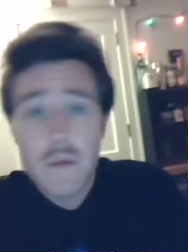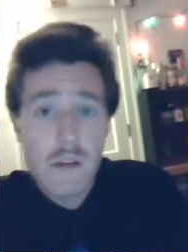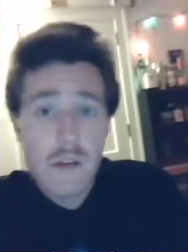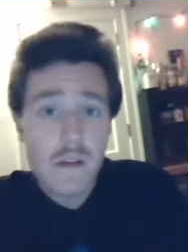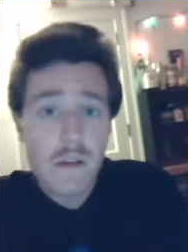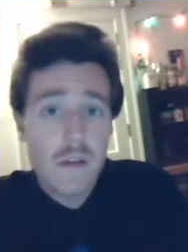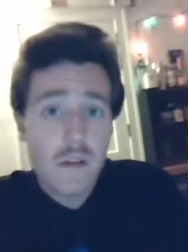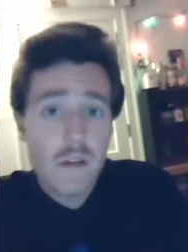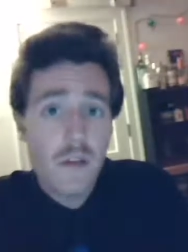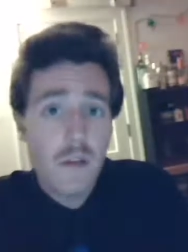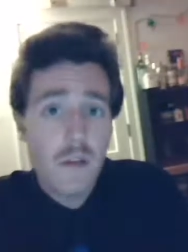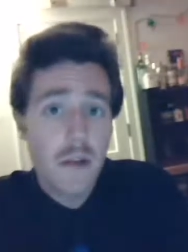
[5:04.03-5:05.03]
the best decisions
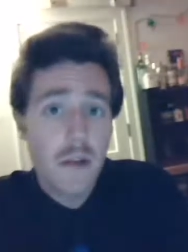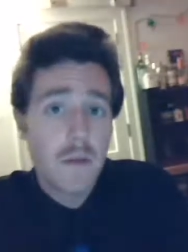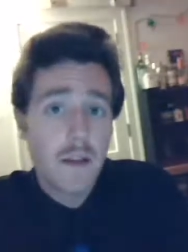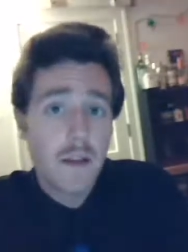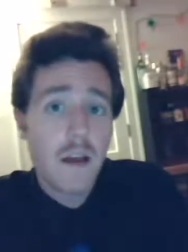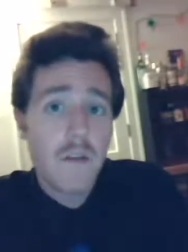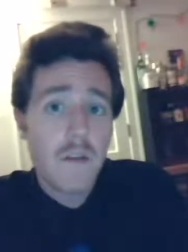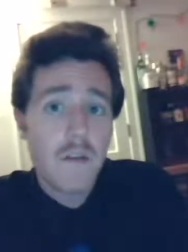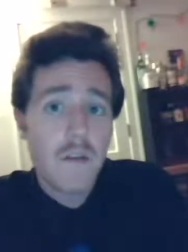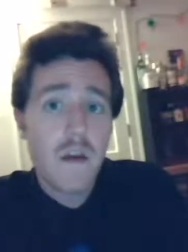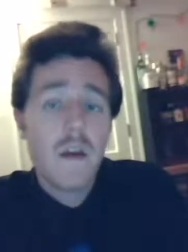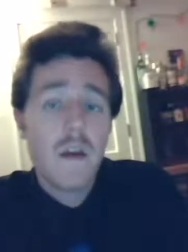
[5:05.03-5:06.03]
I've made in my life.
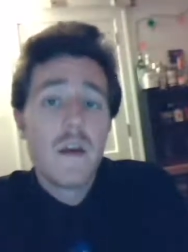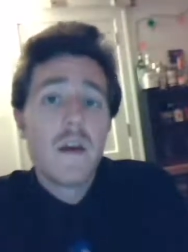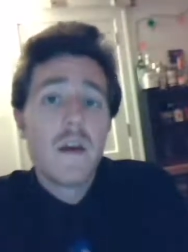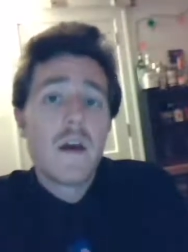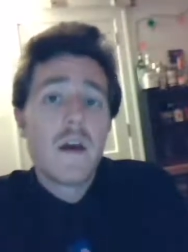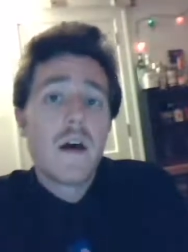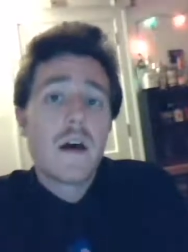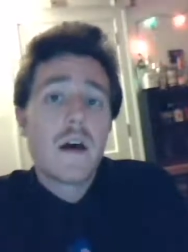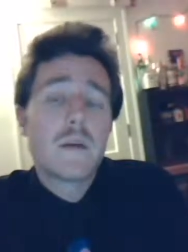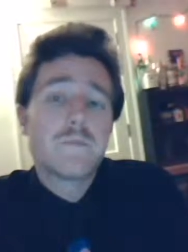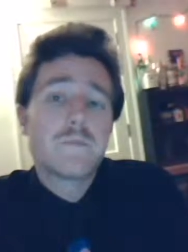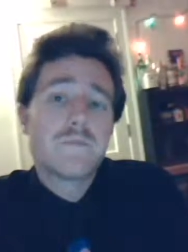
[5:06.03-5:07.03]

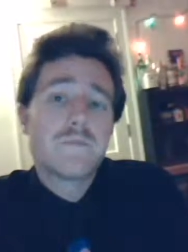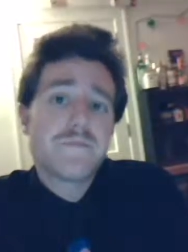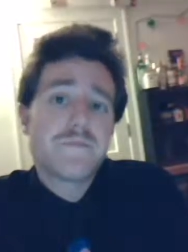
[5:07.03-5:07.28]
Um,